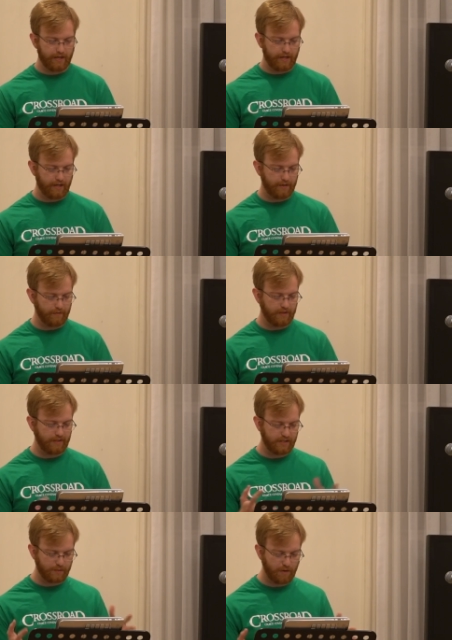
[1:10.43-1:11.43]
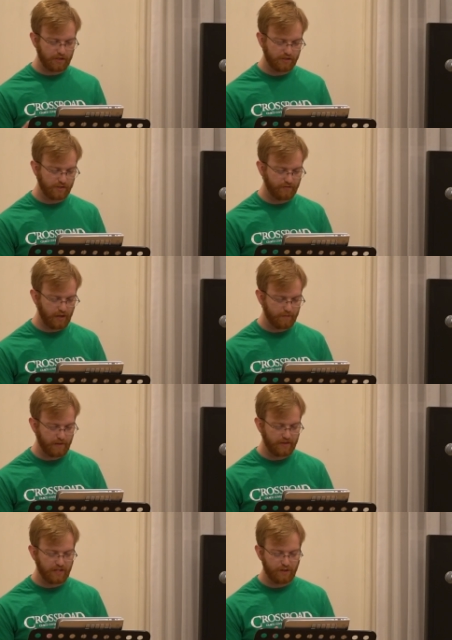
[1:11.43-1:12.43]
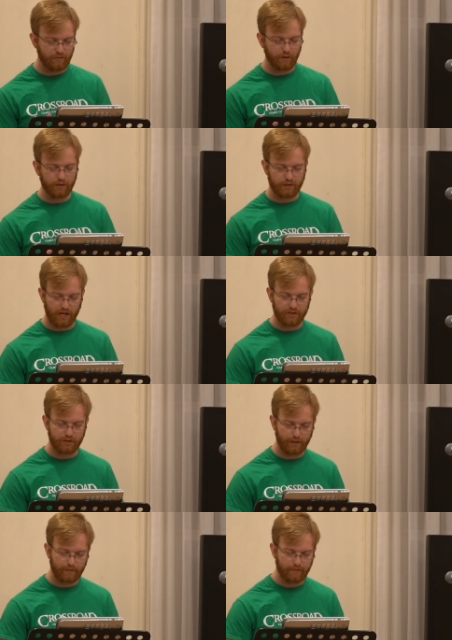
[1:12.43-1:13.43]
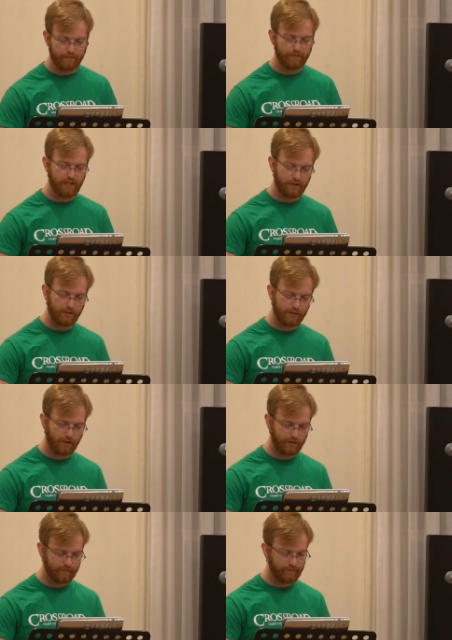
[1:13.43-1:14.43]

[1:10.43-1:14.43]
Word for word: uh, in these expressions of love, but thank you for challenging me to do so.